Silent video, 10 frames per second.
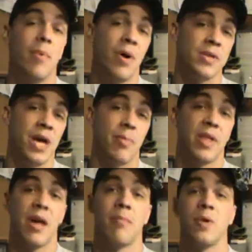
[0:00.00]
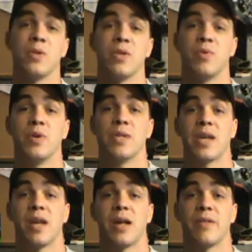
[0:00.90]
on top of that, most of the ones I
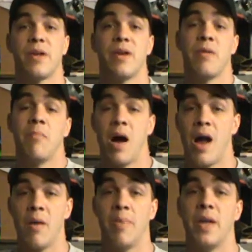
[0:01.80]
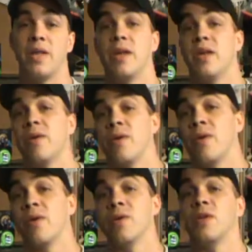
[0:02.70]
got out there, in my opinion,
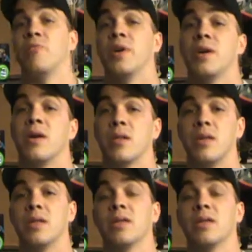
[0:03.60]
are a little bit ugly.